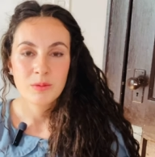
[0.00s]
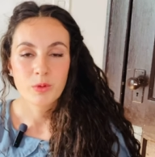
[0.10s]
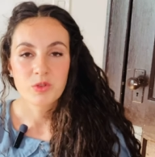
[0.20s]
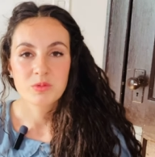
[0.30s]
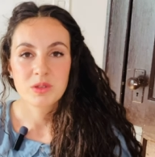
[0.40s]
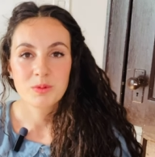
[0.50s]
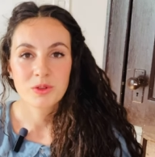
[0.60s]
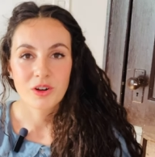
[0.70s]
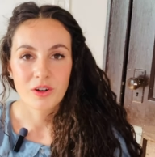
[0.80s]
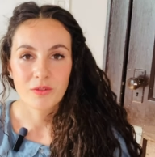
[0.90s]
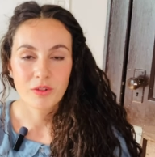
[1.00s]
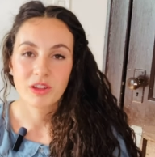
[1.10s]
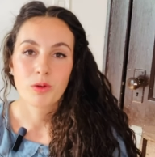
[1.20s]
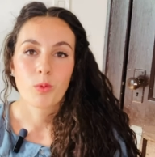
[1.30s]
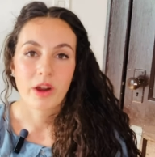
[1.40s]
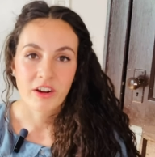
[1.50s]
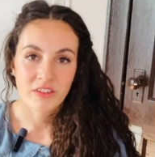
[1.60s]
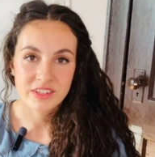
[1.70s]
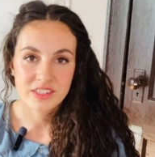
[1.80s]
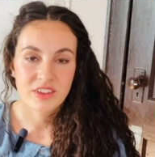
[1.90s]
most people aren't really aware
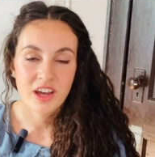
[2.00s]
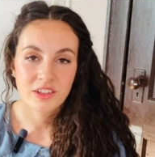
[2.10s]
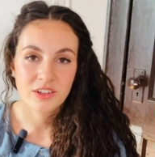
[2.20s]
of its value,